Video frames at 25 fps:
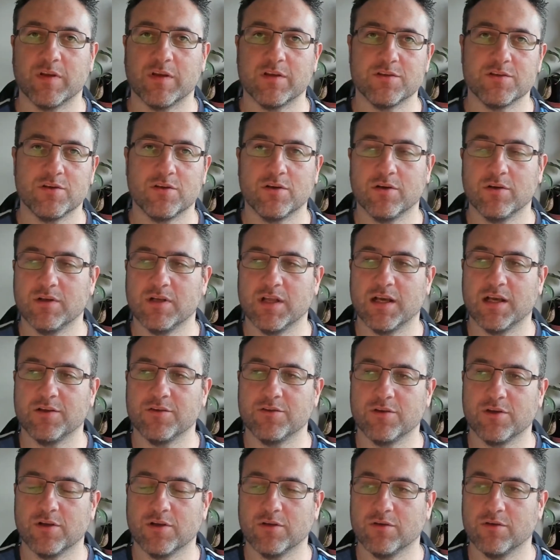As you go
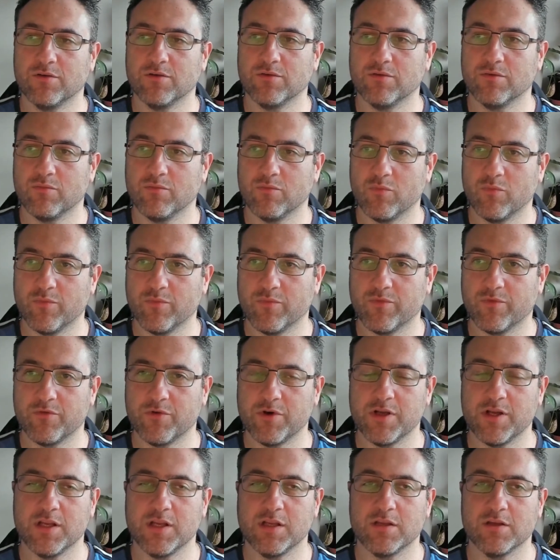down, you can do
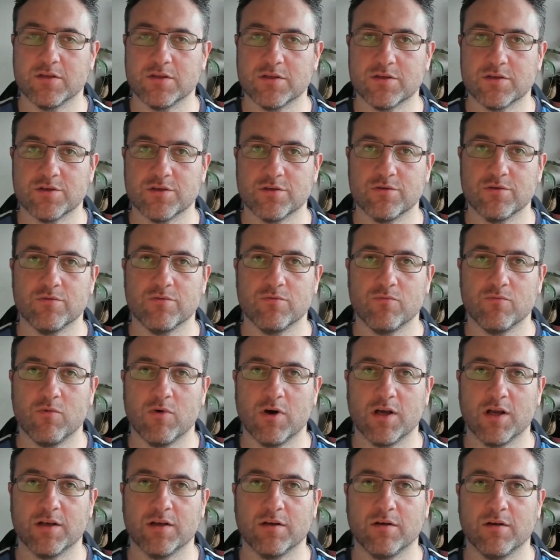3, 2,
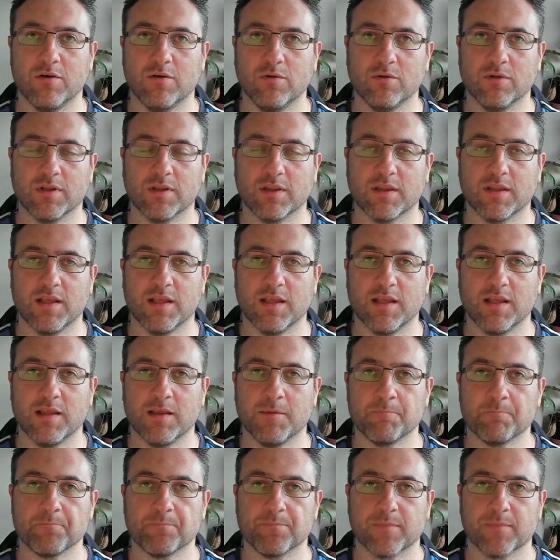1, hold it there,